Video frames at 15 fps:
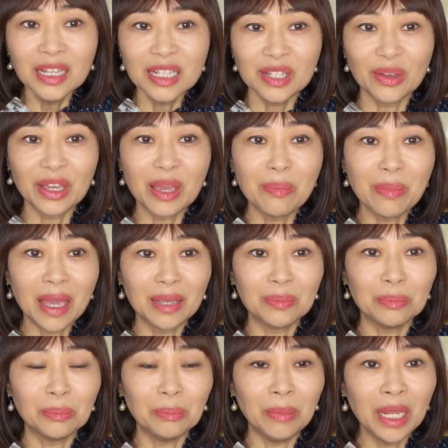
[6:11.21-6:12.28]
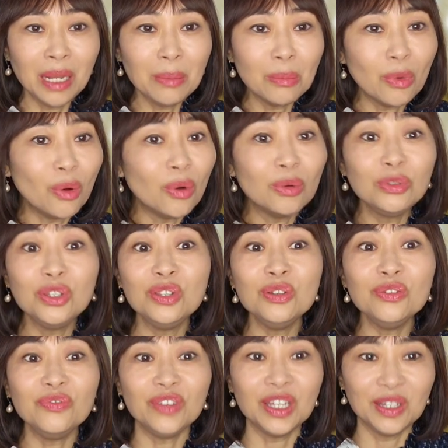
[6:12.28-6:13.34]
so I can make many more
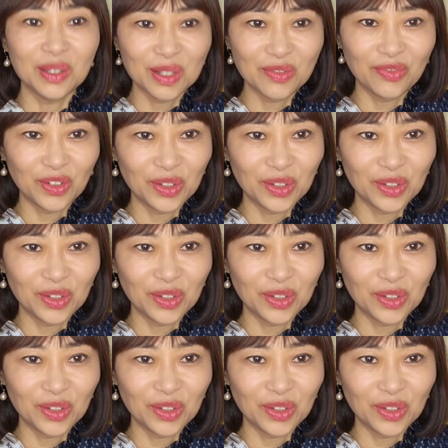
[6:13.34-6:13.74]
new videos